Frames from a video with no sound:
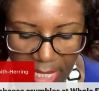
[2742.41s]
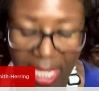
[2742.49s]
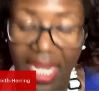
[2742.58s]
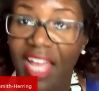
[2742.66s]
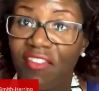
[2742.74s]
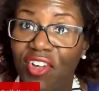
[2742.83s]
I
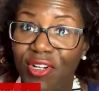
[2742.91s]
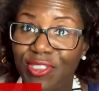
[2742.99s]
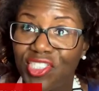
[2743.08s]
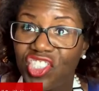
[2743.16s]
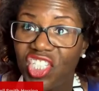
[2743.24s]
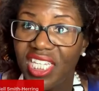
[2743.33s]
can have
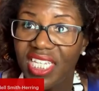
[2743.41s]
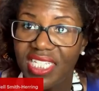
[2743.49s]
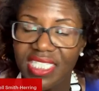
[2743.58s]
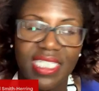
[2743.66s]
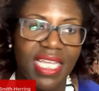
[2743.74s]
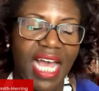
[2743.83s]
goat's
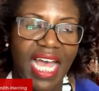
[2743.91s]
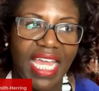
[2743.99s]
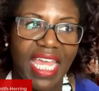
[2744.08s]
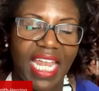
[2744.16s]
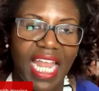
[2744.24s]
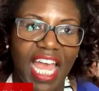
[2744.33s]
cheese, I
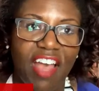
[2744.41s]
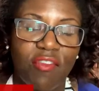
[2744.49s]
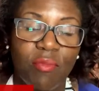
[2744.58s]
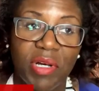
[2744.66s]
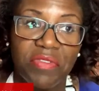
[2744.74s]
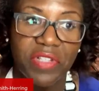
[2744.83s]
can
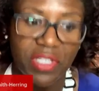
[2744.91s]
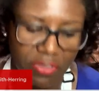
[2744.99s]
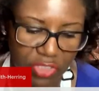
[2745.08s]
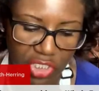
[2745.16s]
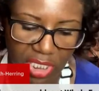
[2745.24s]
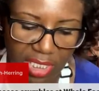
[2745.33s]
have
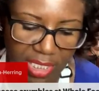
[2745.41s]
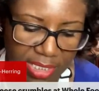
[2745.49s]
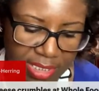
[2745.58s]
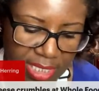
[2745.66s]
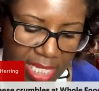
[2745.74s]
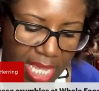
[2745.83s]
buffalo
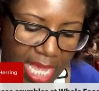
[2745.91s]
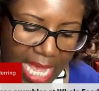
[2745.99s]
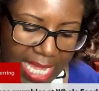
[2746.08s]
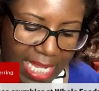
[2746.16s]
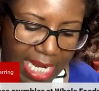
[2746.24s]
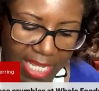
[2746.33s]
cheese,
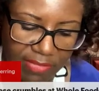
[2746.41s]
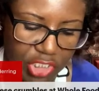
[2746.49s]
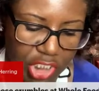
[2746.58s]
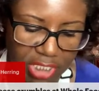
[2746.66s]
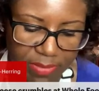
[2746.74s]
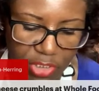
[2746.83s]
I can have
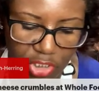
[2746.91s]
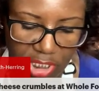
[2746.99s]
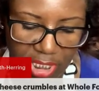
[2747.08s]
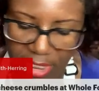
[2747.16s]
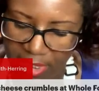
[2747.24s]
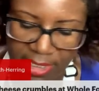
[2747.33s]
sheep's
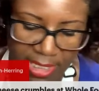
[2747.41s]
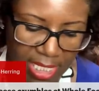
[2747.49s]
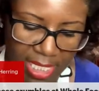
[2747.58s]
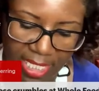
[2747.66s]
cheese.